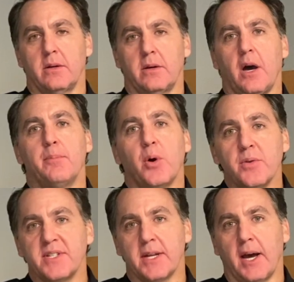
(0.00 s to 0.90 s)
on
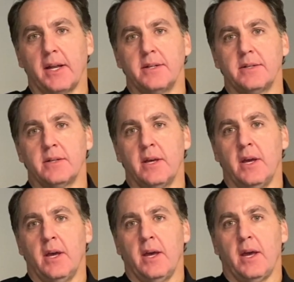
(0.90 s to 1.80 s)
both sides,
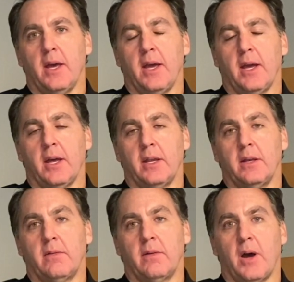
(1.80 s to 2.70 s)

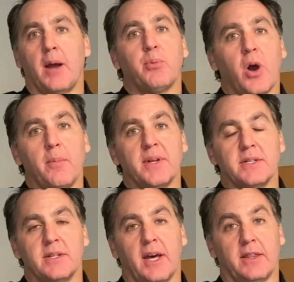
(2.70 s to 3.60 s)
and I
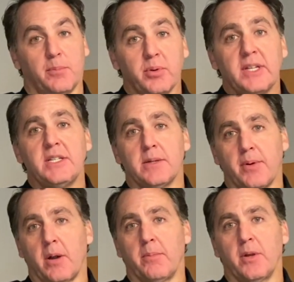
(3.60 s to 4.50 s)
promise that the police
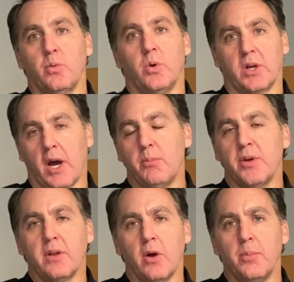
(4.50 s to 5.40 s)
department will come
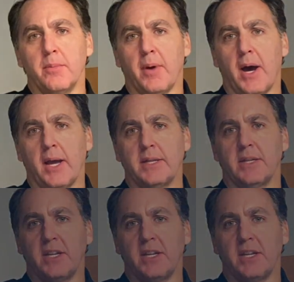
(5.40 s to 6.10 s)
with an open mind and